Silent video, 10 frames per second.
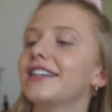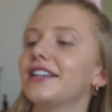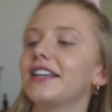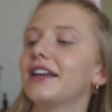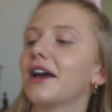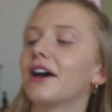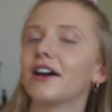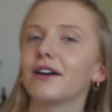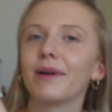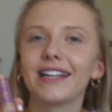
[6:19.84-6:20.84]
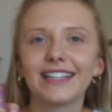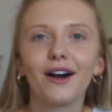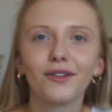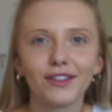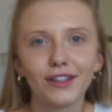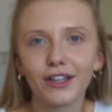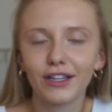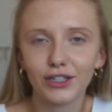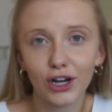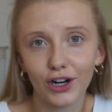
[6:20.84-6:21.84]
he picked out
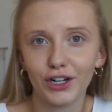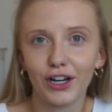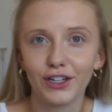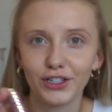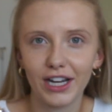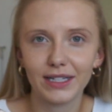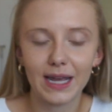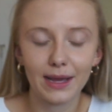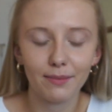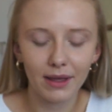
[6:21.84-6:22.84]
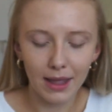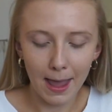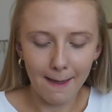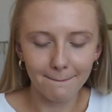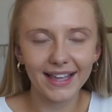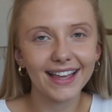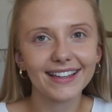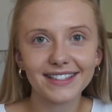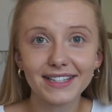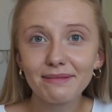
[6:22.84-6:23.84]
the Tarte Shape Tape
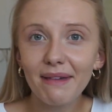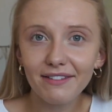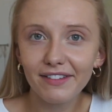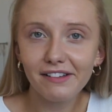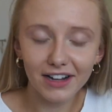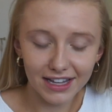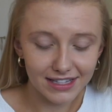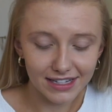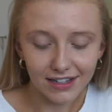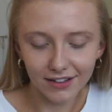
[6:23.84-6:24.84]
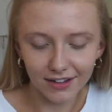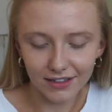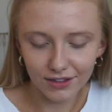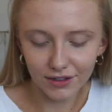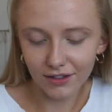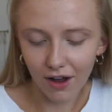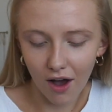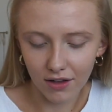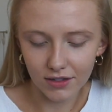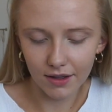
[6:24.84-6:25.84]
because this is my favorite concealer. It's just
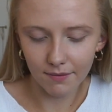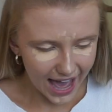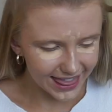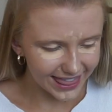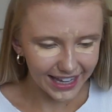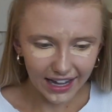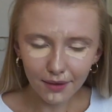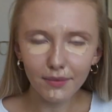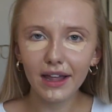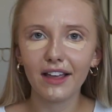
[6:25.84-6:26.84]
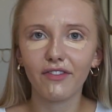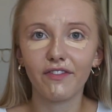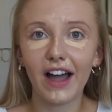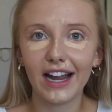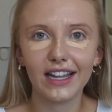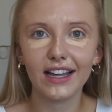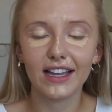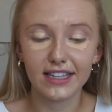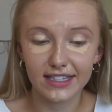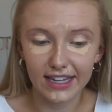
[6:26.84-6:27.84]
awesome. I think I'm like fighting
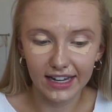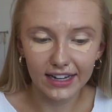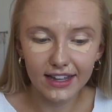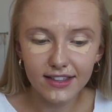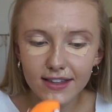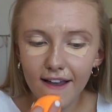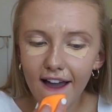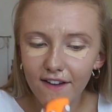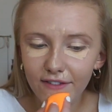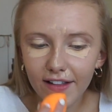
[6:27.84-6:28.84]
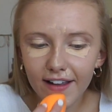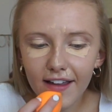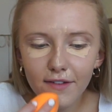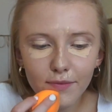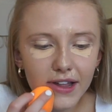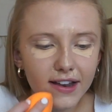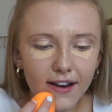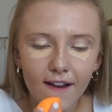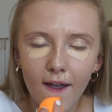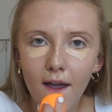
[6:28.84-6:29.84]
a sickness. I feel like I've
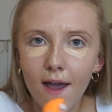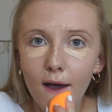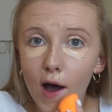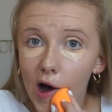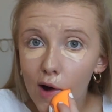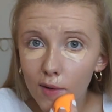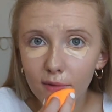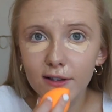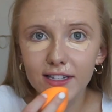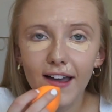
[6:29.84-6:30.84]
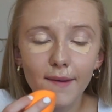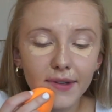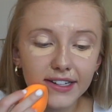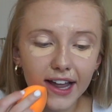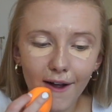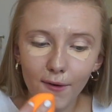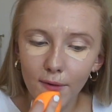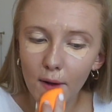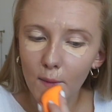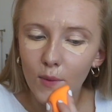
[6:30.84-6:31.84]
been almost coming
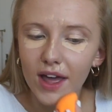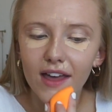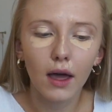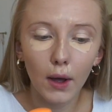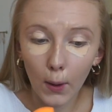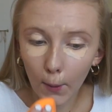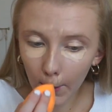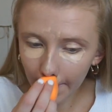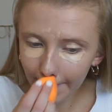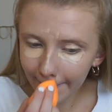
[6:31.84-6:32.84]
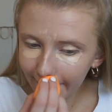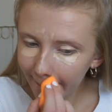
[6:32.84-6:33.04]
down with a cold